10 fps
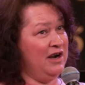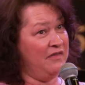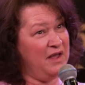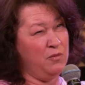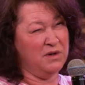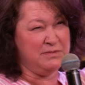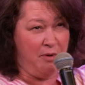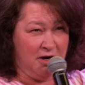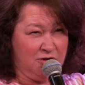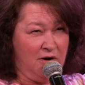and I think one's
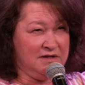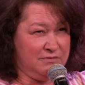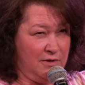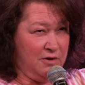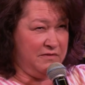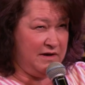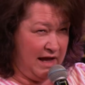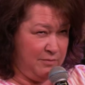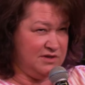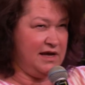parked across the road at the
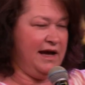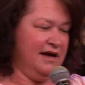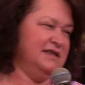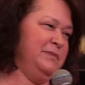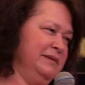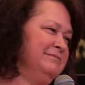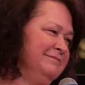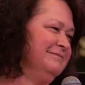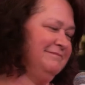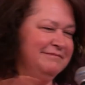neighbor's house, but
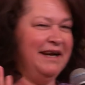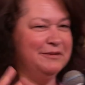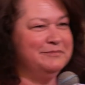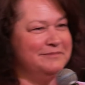there.